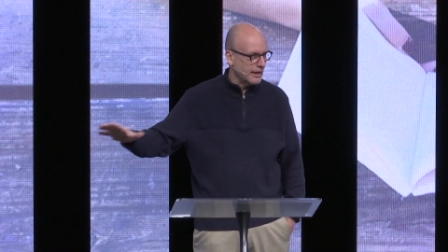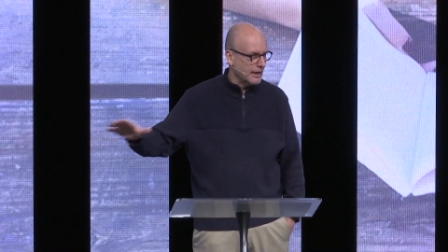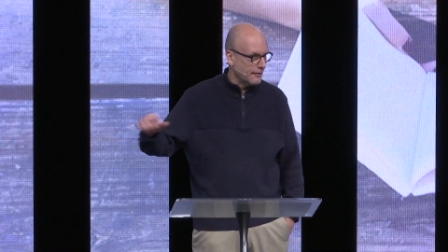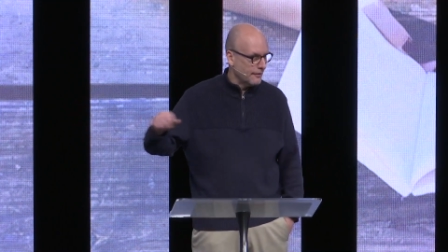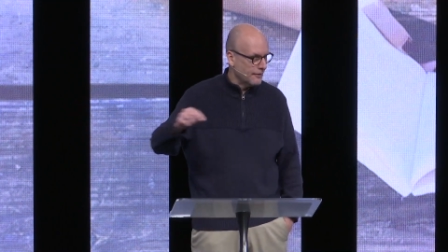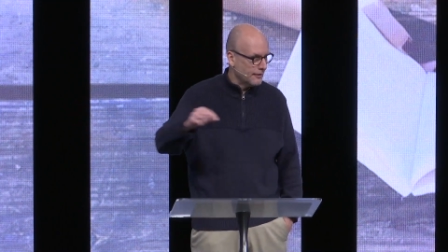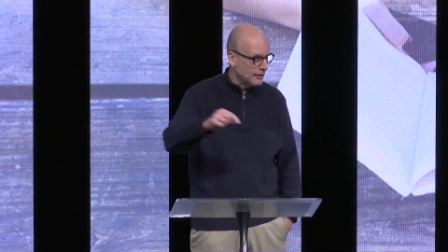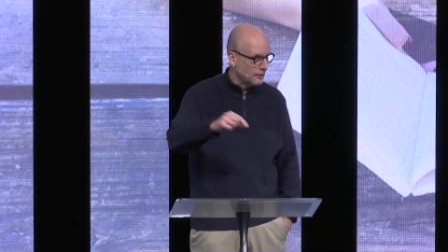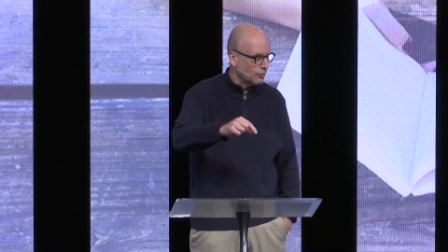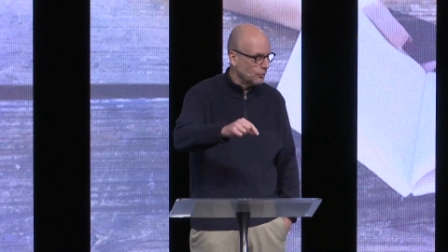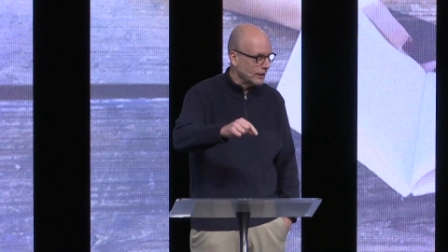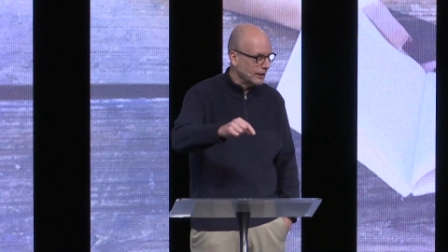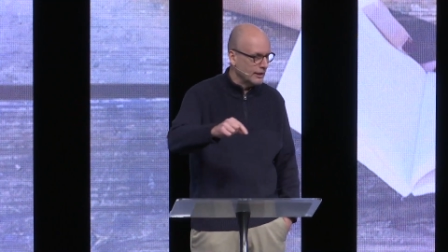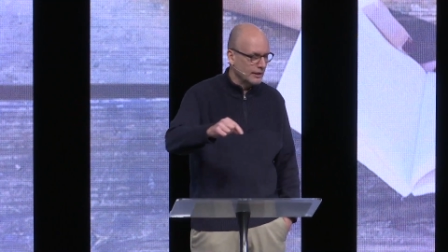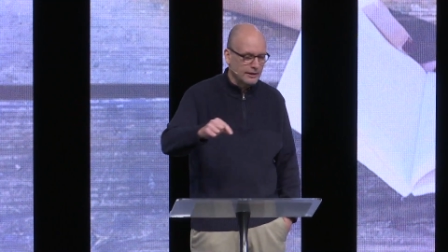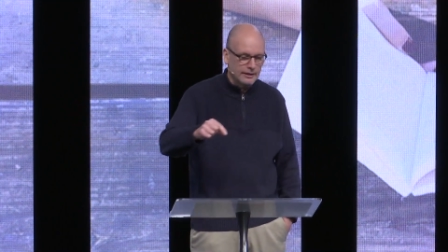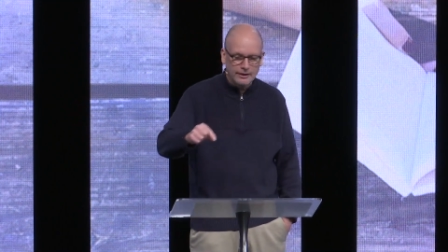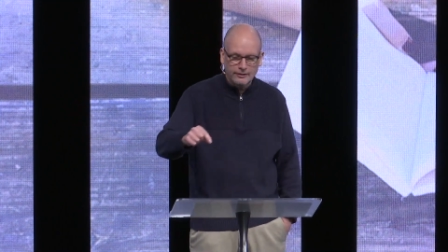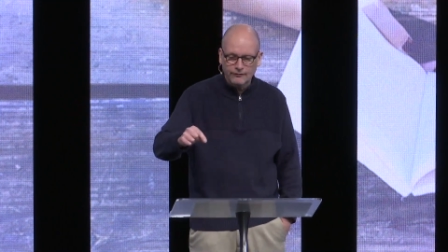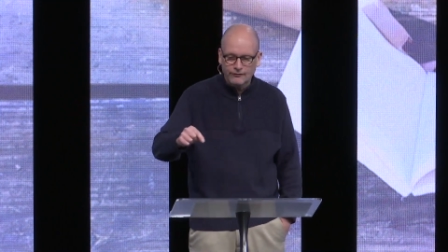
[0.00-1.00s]
and then we
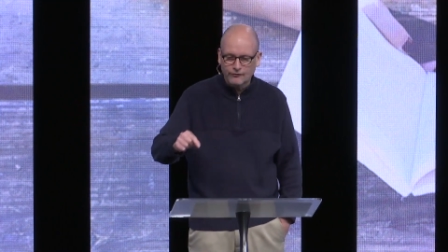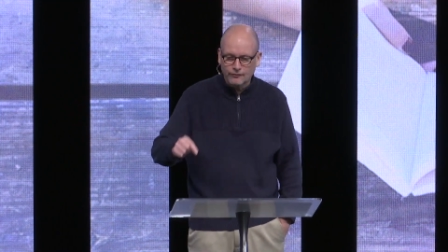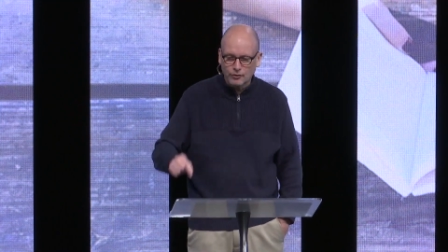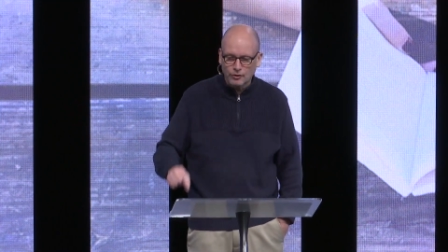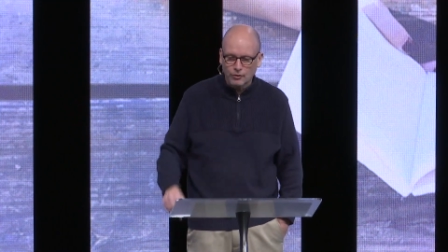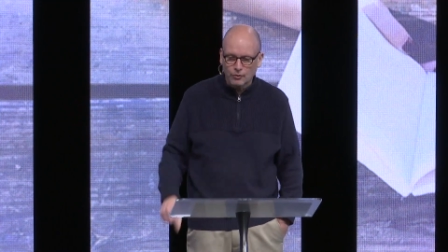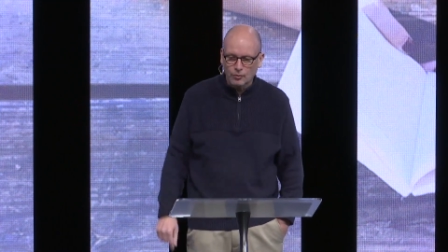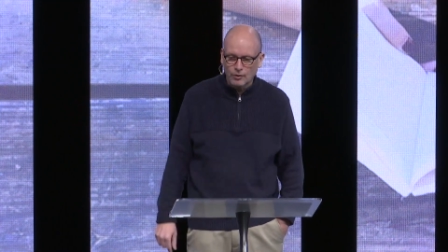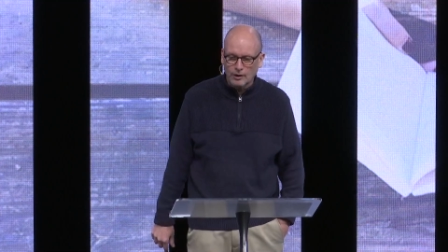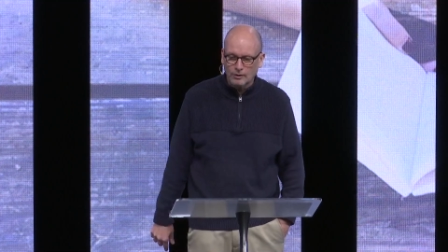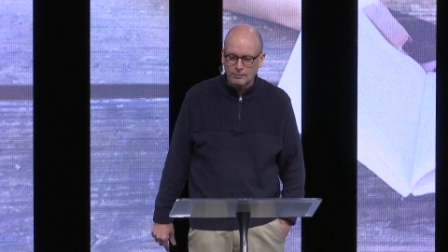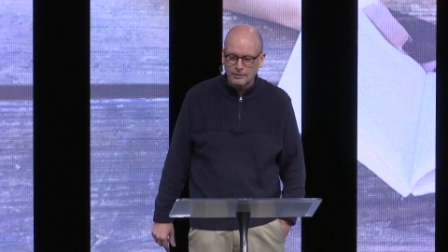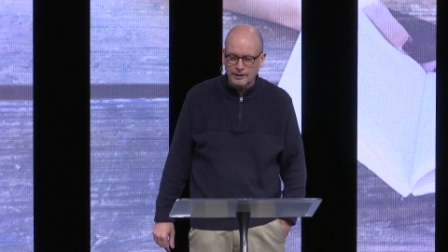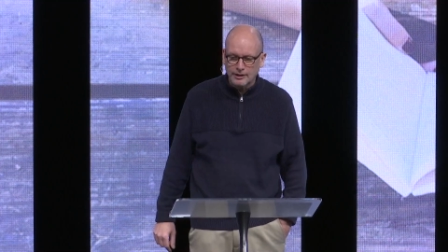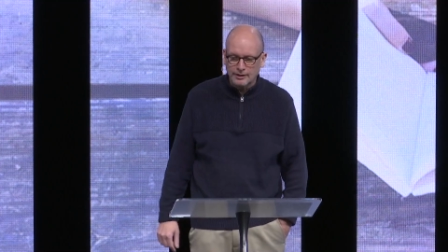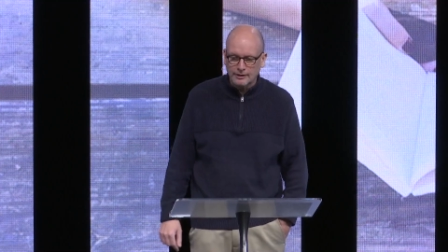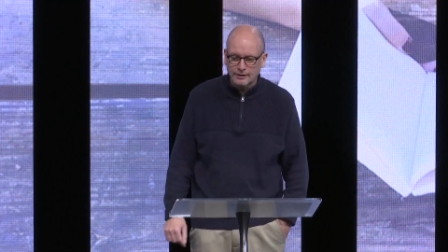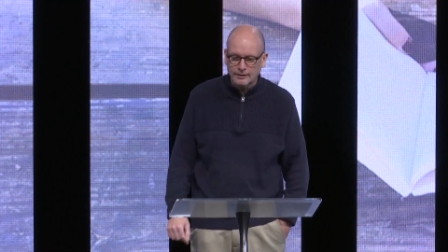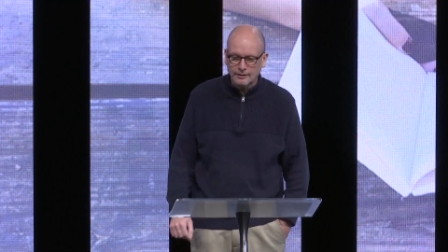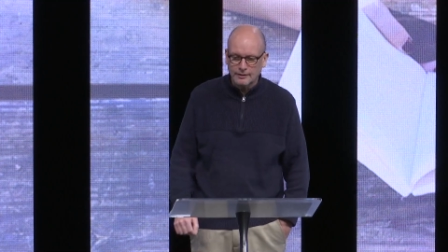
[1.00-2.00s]
can live for the well
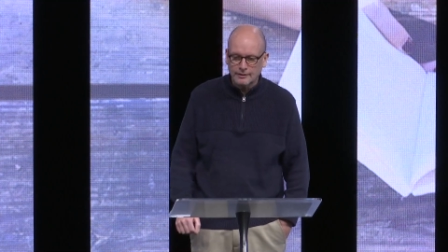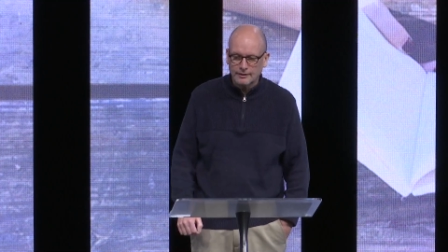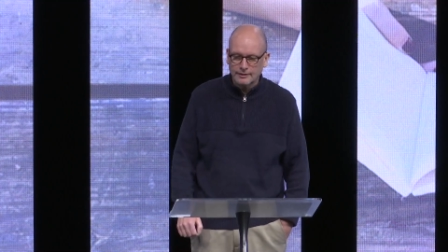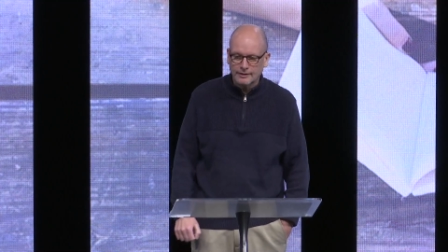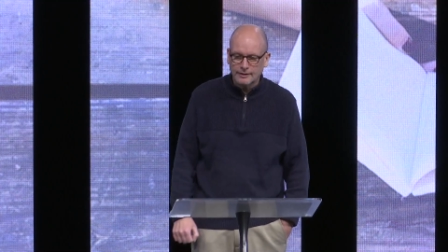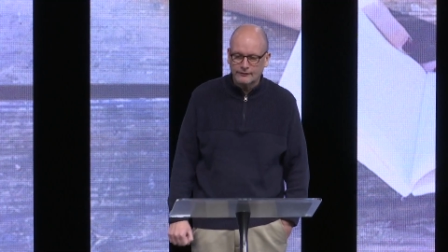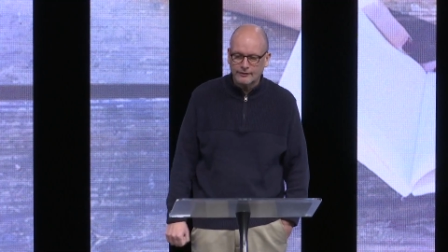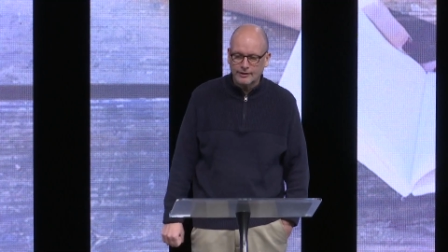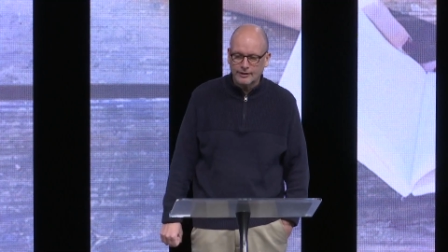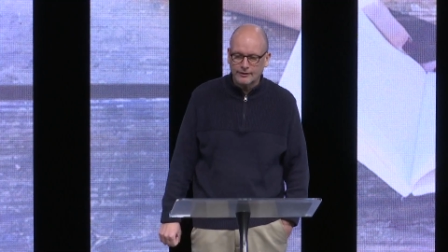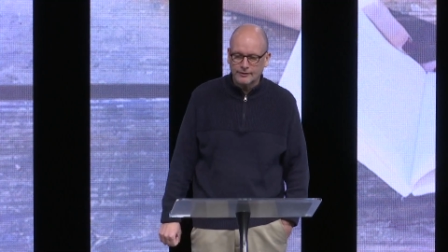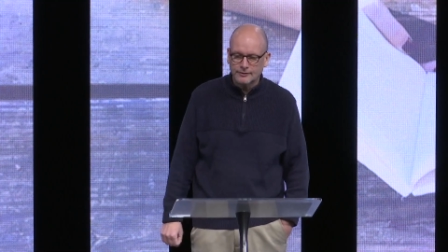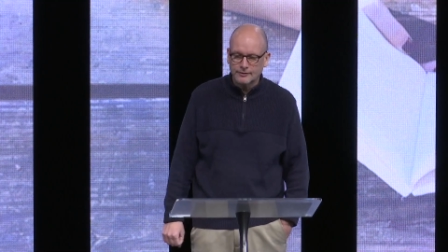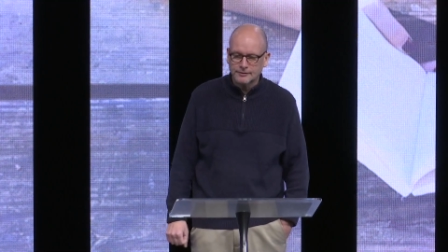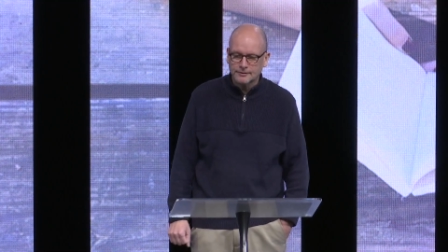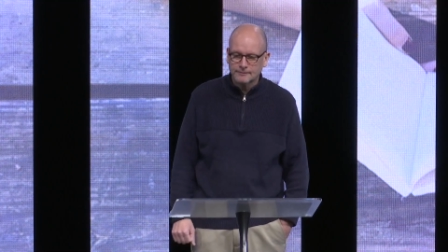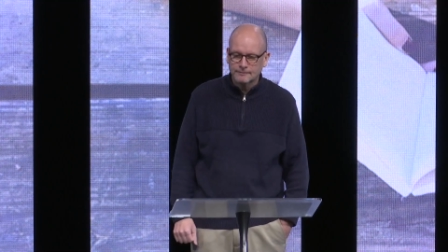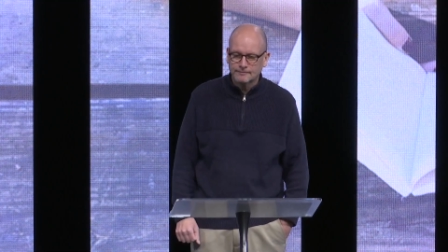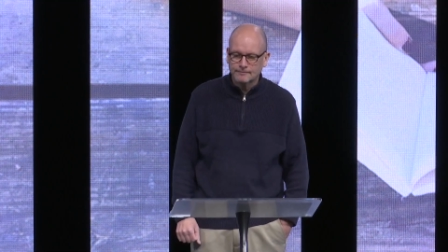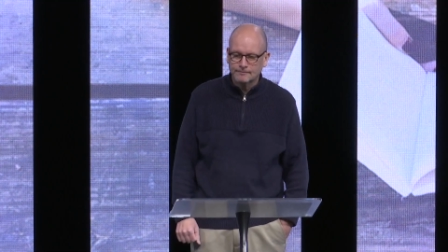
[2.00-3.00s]
being of others.